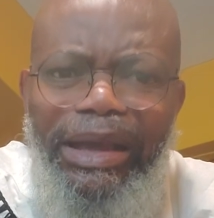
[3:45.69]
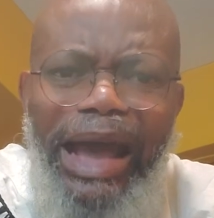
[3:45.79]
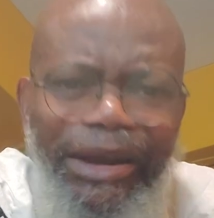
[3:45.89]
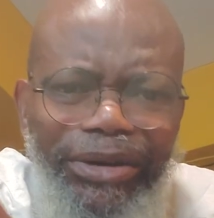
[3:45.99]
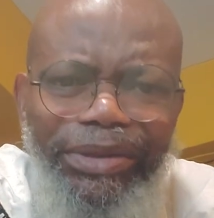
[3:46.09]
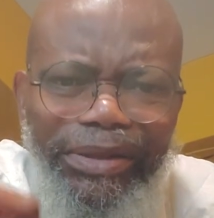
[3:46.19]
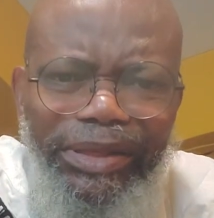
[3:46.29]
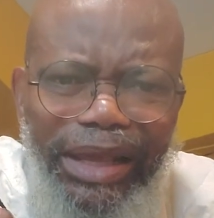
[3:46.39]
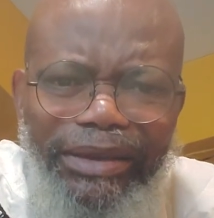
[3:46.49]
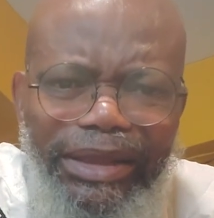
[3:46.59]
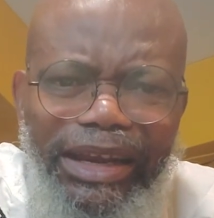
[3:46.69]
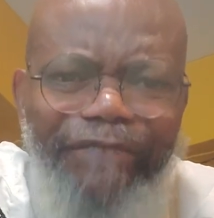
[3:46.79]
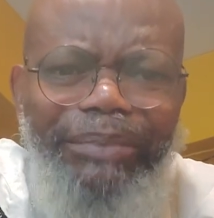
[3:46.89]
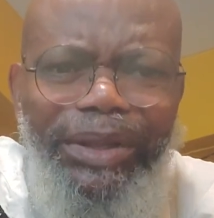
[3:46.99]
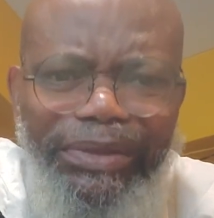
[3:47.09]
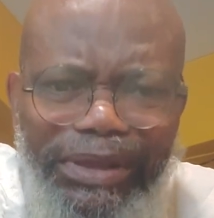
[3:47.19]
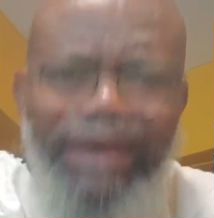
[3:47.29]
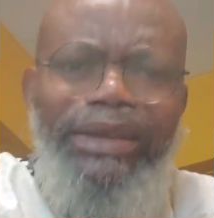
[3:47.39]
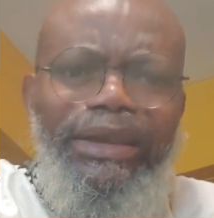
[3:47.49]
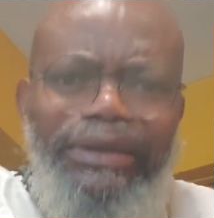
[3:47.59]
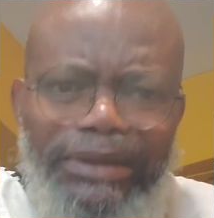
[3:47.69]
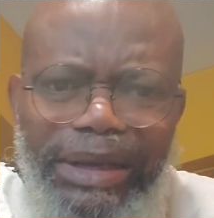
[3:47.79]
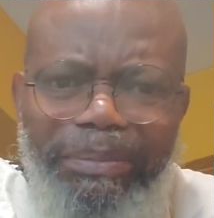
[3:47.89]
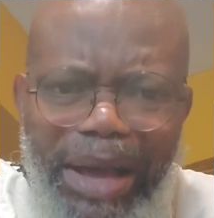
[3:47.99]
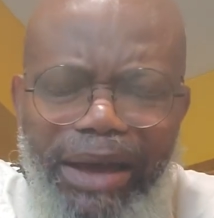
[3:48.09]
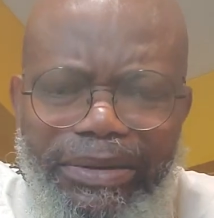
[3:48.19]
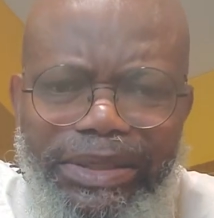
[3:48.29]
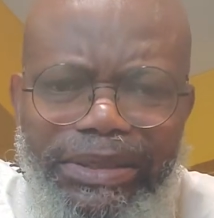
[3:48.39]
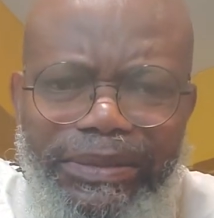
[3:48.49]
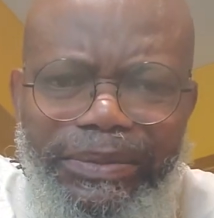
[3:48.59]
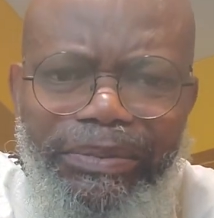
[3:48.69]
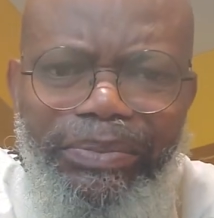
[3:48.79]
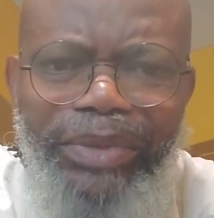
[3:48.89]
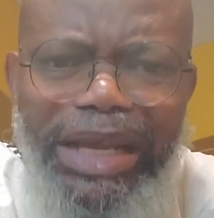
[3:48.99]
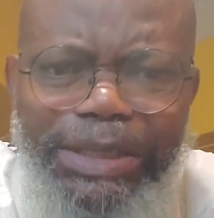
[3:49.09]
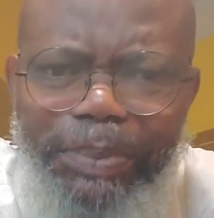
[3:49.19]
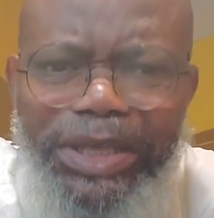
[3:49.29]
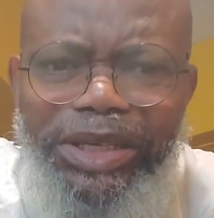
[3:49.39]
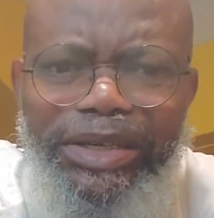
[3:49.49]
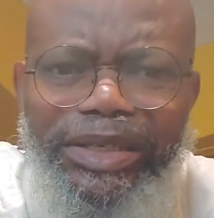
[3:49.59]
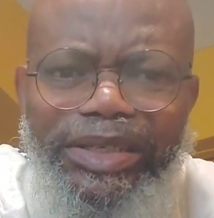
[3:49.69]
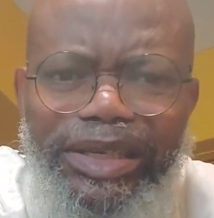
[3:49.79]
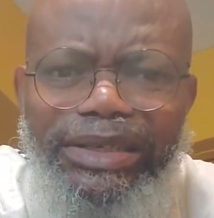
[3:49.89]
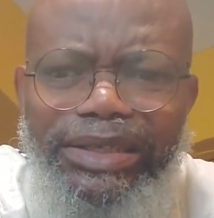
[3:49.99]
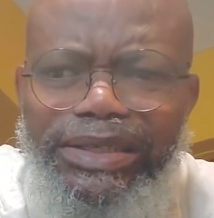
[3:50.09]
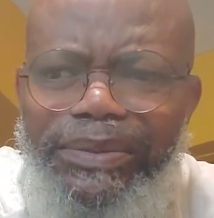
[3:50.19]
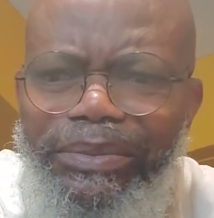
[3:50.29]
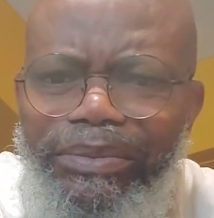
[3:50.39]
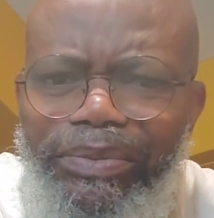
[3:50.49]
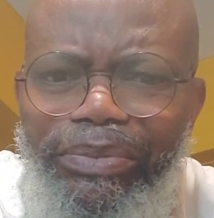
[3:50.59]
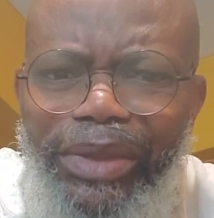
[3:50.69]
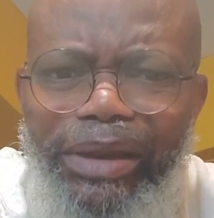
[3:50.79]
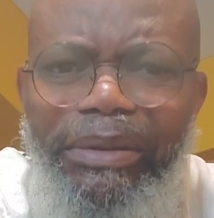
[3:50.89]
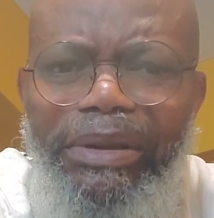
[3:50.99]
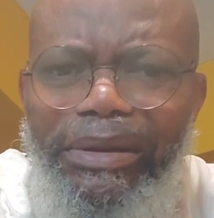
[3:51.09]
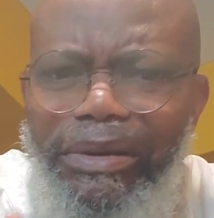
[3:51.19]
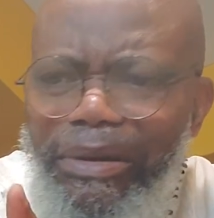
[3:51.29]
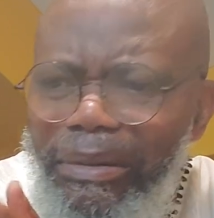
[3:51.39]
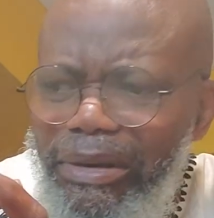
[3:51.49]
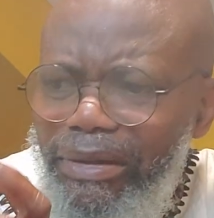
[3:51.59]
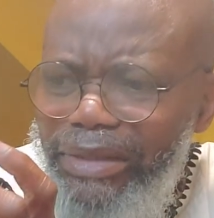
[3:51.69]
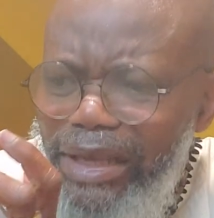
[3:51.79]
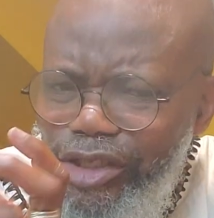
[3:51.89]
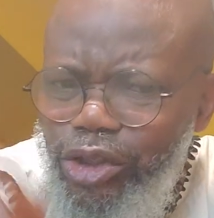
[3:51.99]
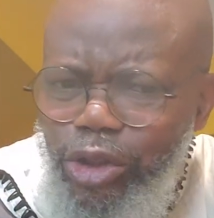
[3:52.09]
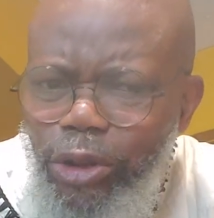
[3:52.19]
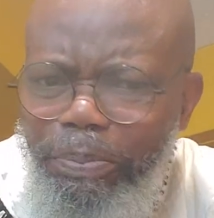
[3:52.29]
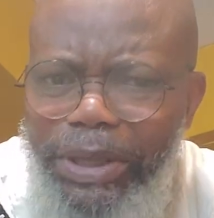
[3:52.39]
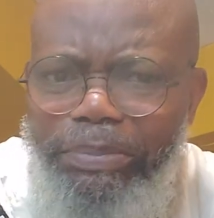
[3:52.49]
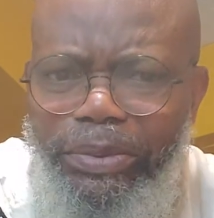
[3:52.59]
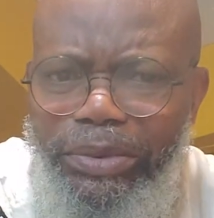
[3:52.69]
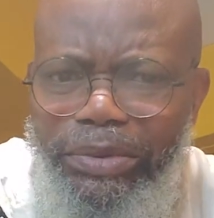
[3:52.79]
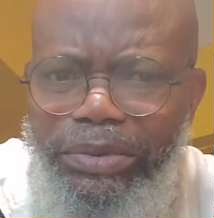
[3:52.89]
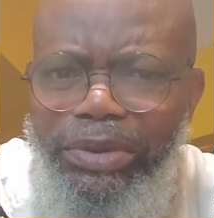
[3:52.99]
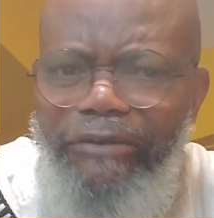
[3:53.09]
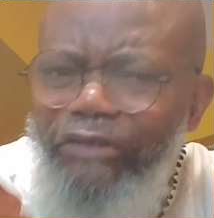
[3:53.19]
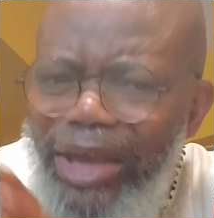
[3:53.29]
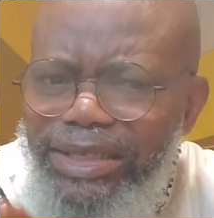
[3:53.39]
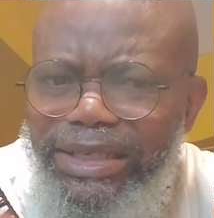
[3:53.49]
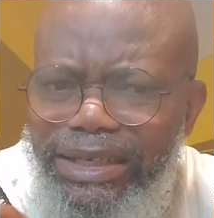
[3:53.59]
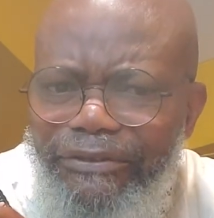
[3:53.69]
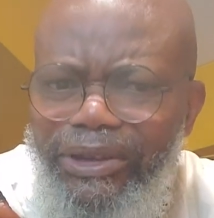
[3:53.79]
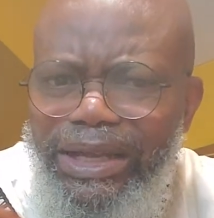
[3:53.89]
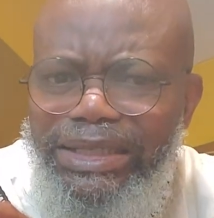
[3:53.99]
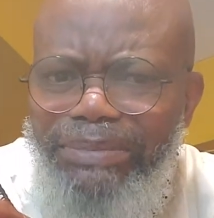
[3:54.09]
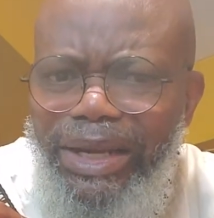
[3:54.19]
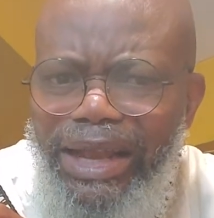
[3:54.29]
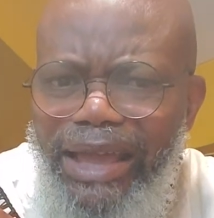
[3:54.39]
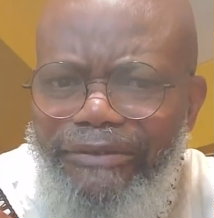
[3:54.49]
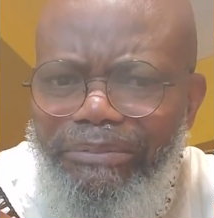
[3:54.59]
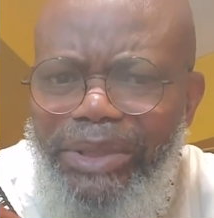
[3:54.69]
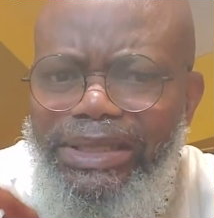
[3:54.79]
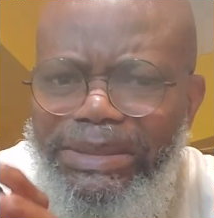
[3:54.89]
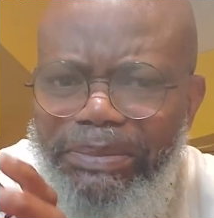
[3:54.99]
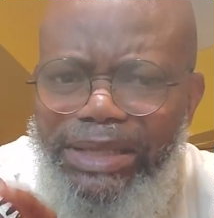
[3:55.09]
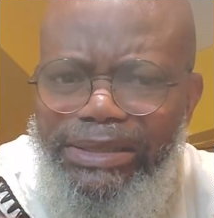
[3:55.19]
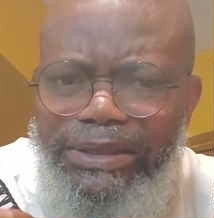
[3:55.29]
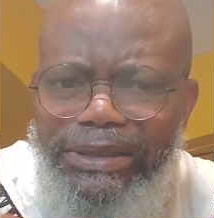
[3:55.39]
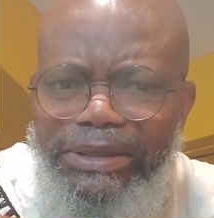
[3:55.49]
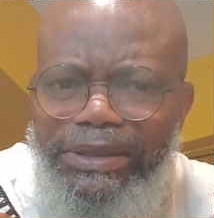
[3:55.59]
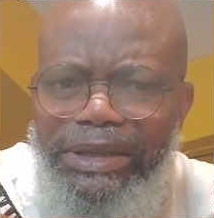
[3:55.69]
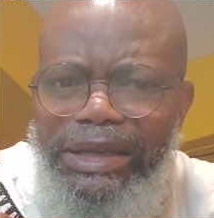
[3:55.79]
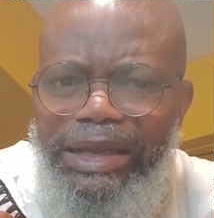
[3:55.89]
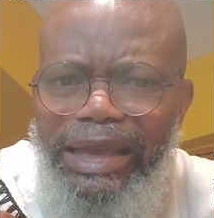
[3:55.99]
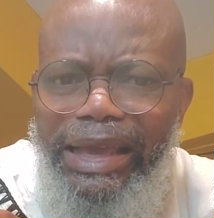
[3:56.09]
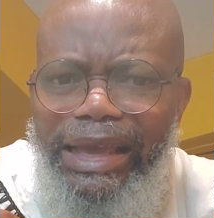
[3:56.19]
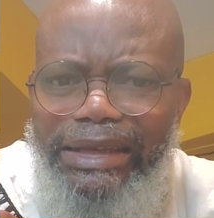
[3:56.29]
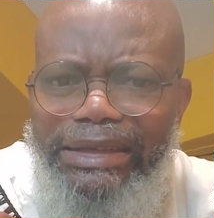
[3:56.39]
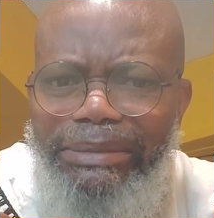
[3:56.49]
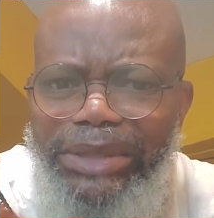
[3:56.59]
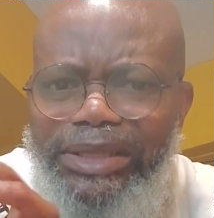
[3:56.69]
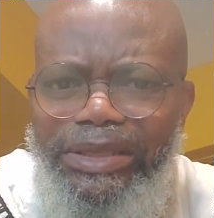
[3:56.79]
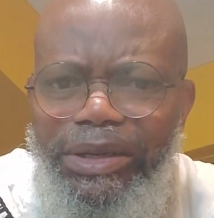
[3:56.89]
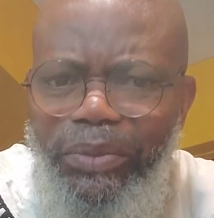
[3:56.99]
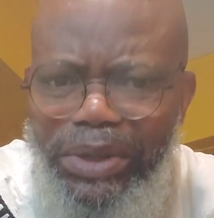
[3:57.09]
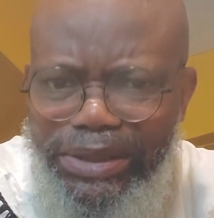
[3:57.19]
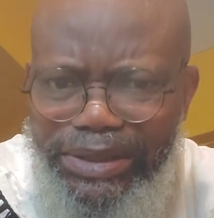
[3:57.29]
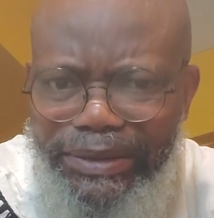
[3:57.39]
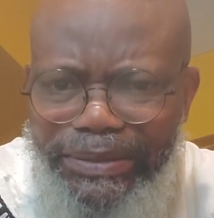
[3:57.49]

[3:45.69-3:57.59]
Another thing that I've been thinking about, especially since these two people who are very significant in my life, Mrs. Metzger and Mr. Nick Wilson,